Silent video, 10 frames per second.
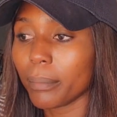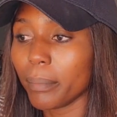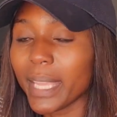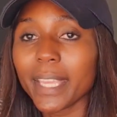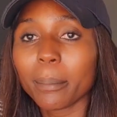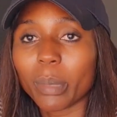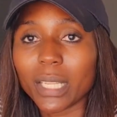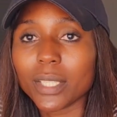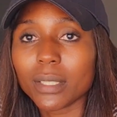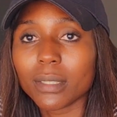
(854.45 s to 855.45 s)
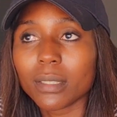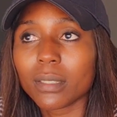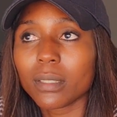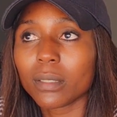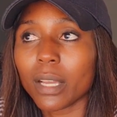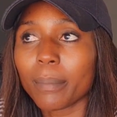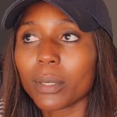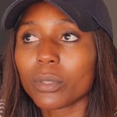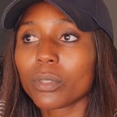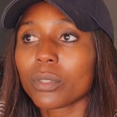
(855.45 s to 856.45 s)
making budgets
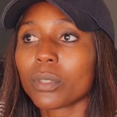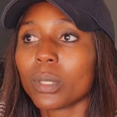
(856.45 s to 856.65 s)
about